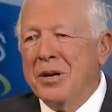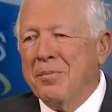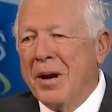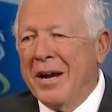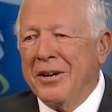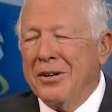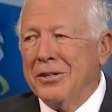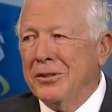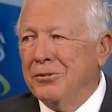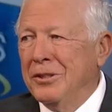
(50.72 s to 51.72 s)
bring back our
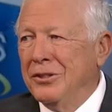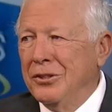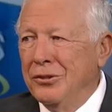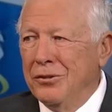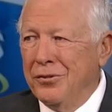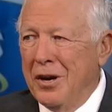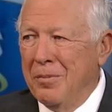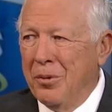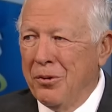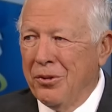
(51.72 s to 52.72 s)
country to unify
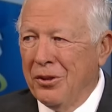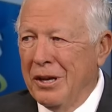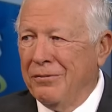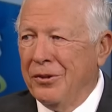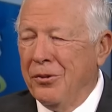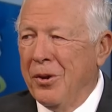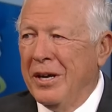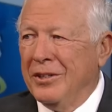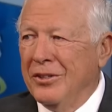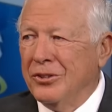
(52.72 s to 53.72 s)
both the left and the
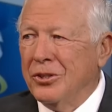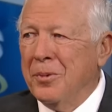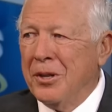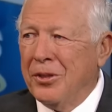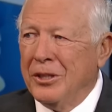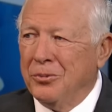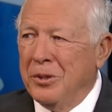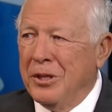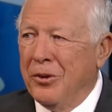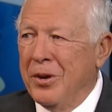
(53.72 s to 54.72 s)
right. There's so many things
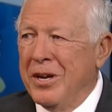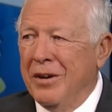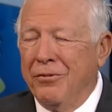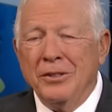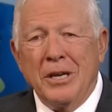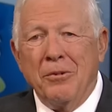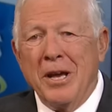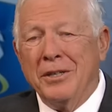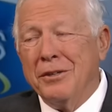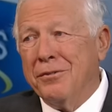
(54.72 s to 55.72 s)
we agree on. First, I
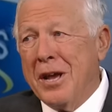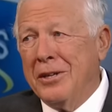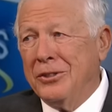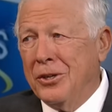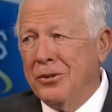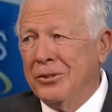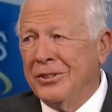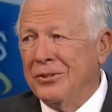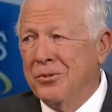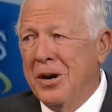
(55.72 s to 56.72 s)
ran into Van
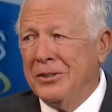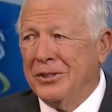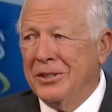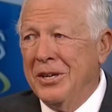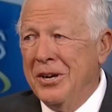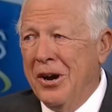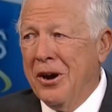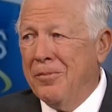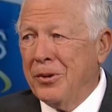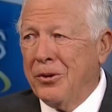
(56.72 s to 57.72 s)
Jones, who wants to
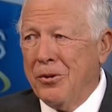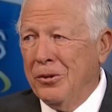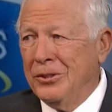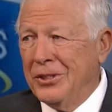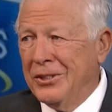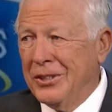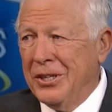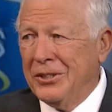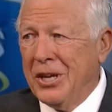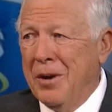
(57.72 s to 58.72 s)
arm the Kurds, as an
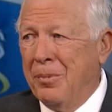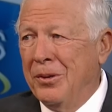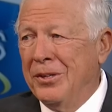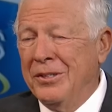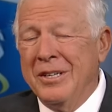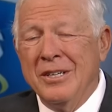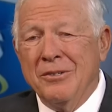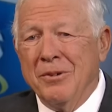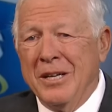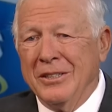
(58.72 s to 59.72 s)
example, and
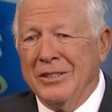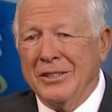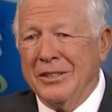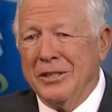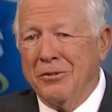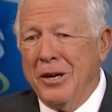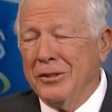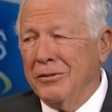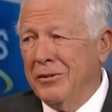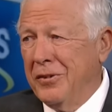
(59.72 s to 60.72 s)
ran into
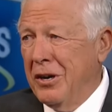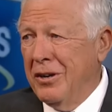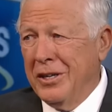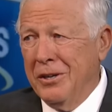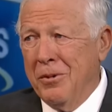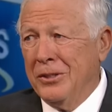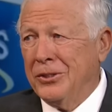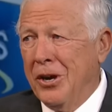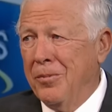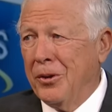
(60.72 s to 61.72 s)
Geraldo Rivera. He wants
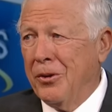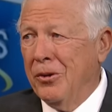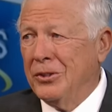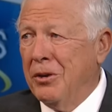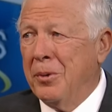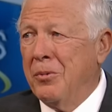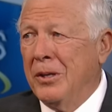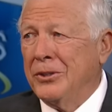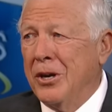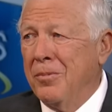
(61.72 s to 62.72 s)
to arm the Kurds. Everybody
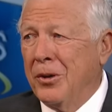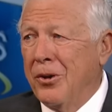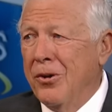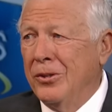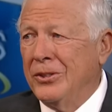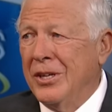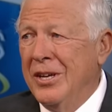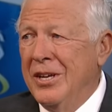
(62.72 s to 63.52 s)
wants to arm the Kurds